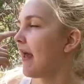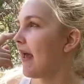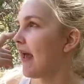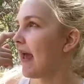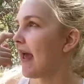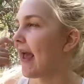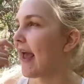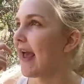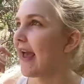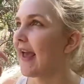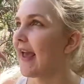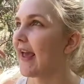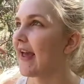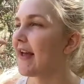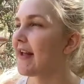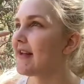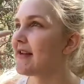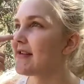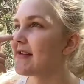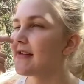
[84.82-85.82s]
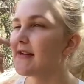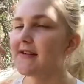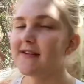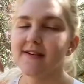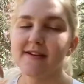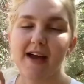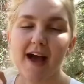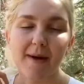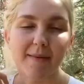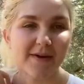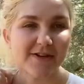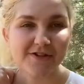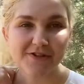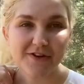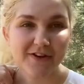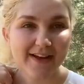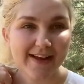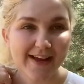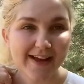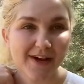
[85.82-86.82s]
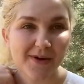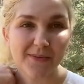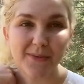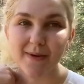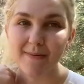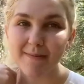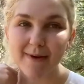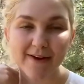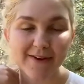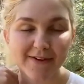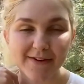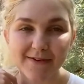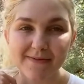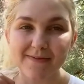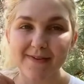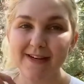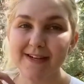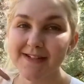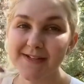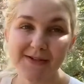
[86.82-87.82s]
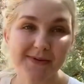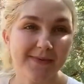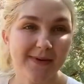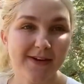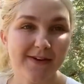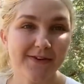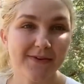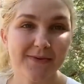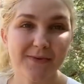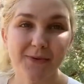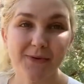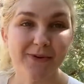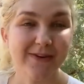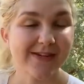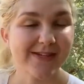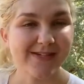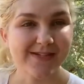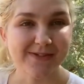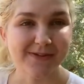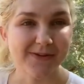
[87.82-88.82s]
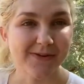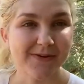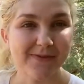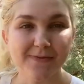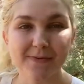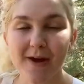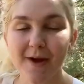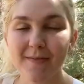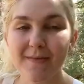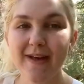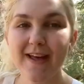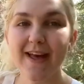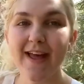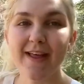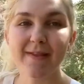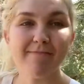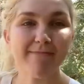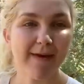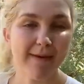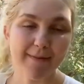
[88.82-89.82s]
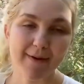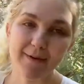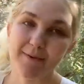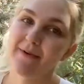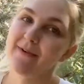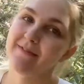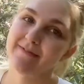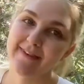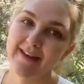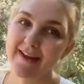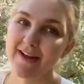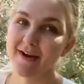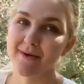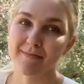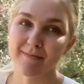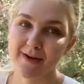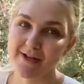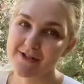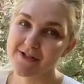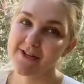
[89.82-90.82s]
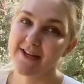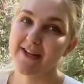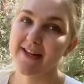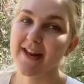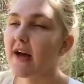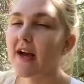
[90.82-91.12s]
and how much you can get a 1-bedroom, a 2-bedroom, or a studio apartment, and maybe it will fit your budget.